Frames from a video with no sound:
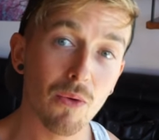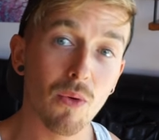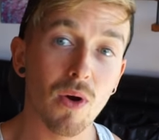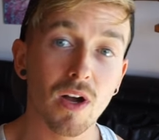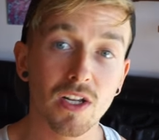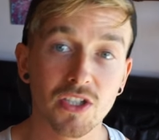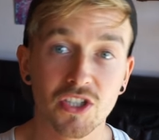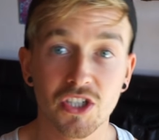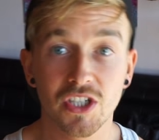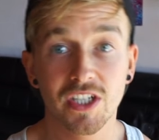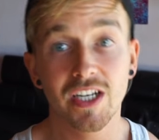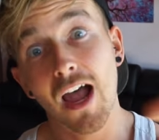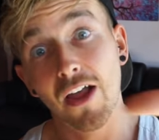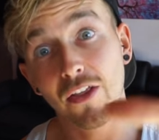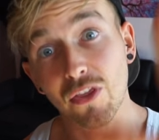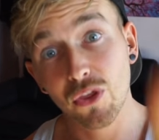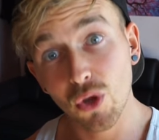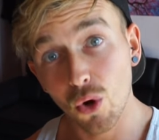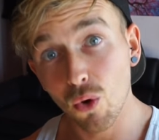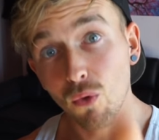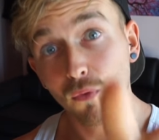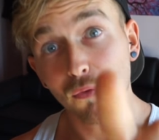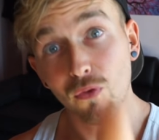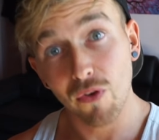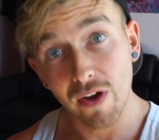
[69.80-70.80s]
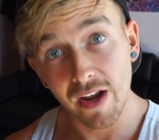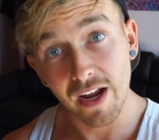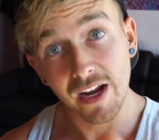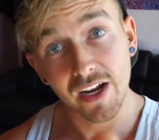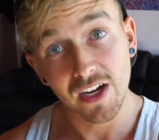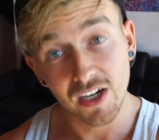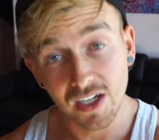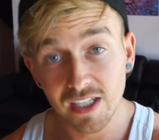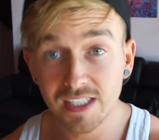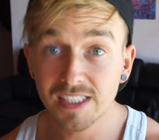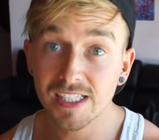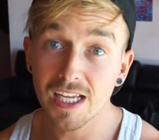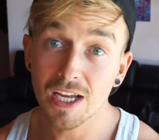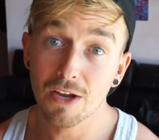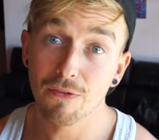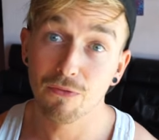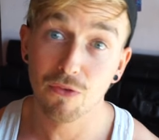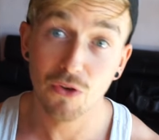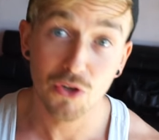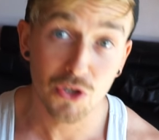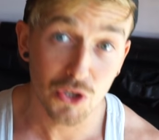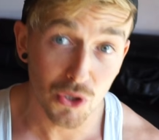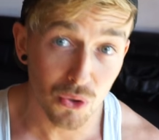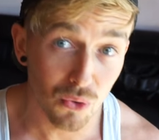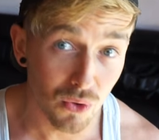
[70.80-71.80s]
watching, and don't forget guys, if
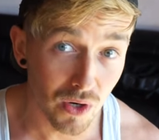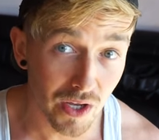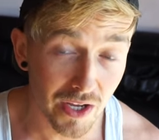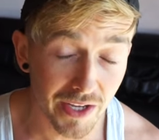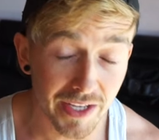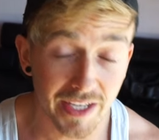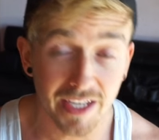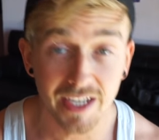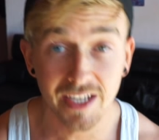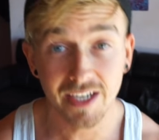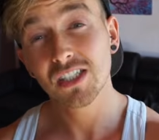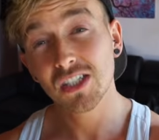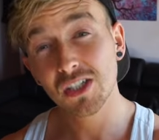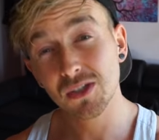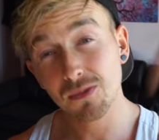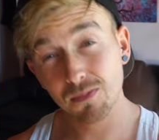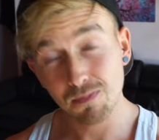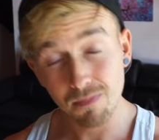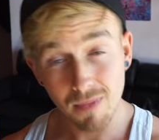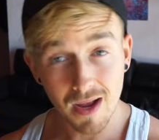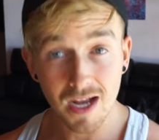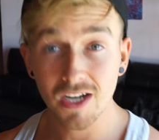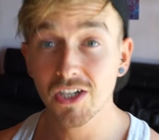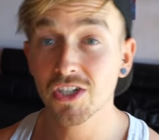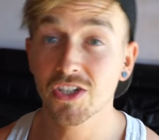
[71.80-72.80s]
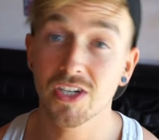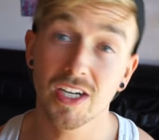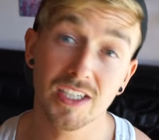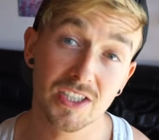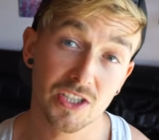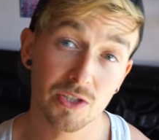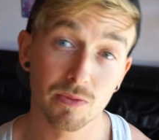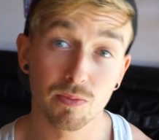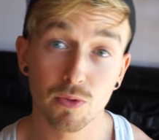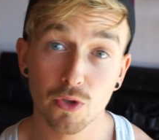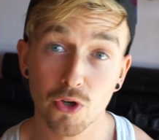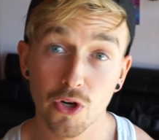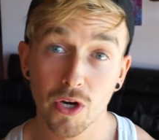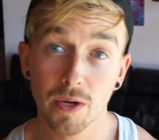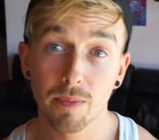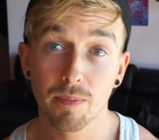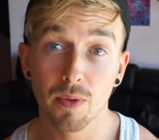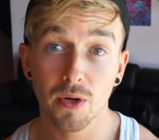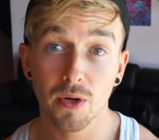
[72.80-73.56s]
you do like it, smash that subscribe